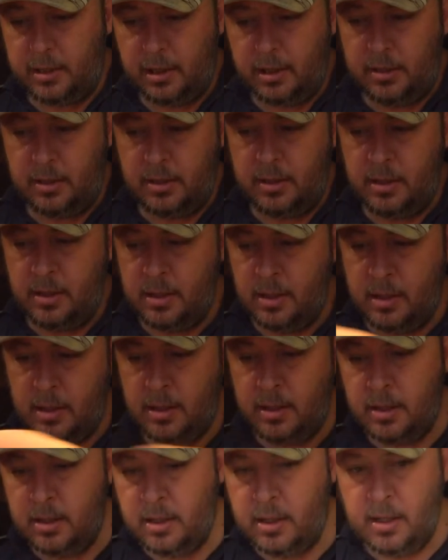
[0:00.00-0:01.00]
it.
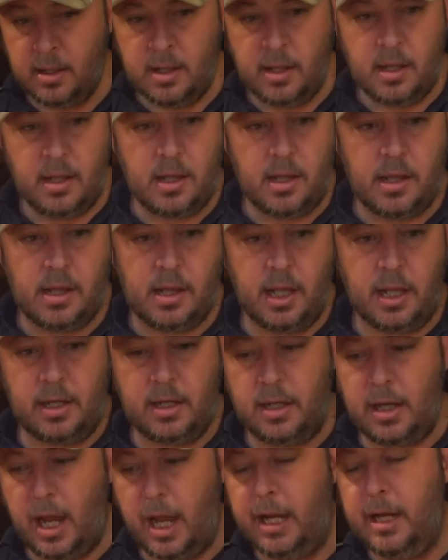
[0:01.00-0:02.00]
Set
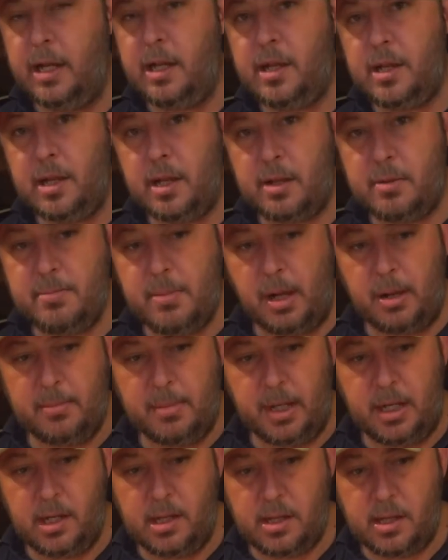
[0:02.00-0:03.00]
it 86
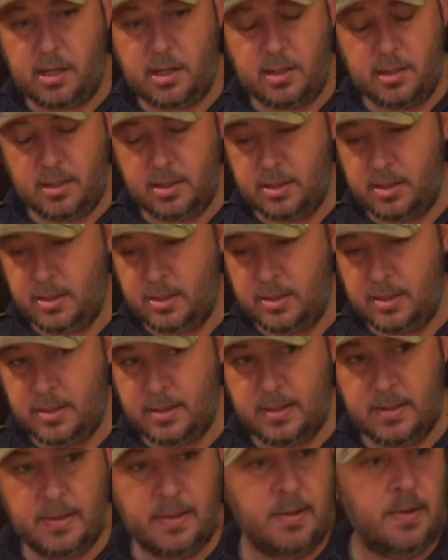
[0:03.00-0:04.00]
millimeters
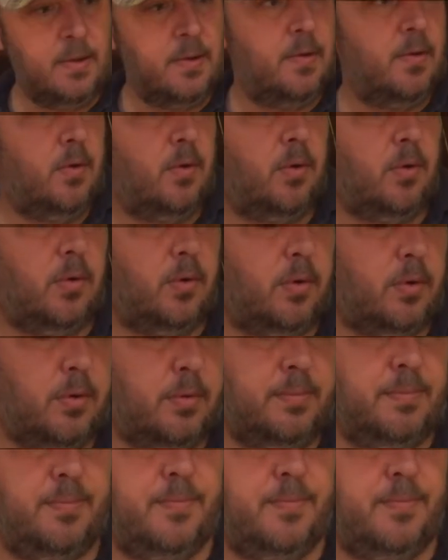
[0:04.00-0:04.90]
or